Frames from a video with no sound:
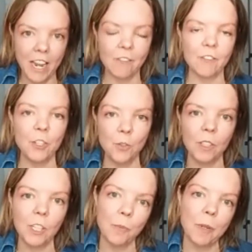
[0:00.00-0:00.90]
have to do a
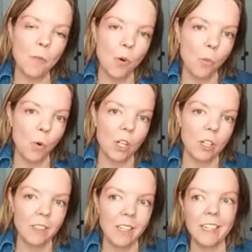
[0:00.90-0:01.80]
little bit more
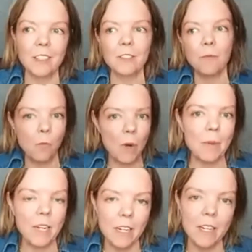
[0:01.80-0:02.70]
work like
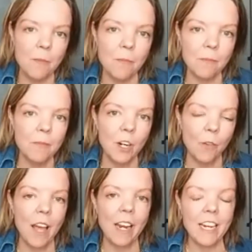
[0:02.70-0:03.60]
women in, you
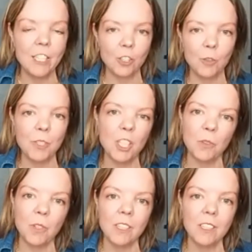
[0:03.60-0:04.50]
know, that age group
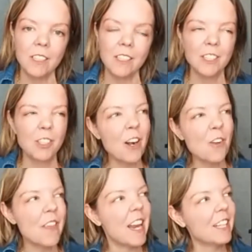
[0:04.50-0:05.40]
do. So I don't
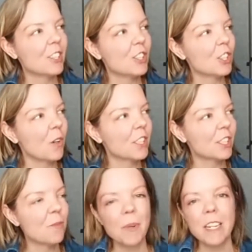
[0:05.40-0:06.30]
know if that answered your
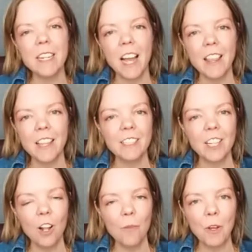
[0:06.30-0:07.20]
question, but yeah, it's
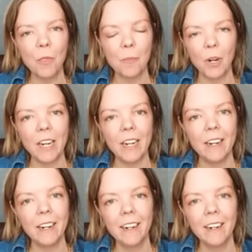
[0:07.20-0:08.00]
all about the brain.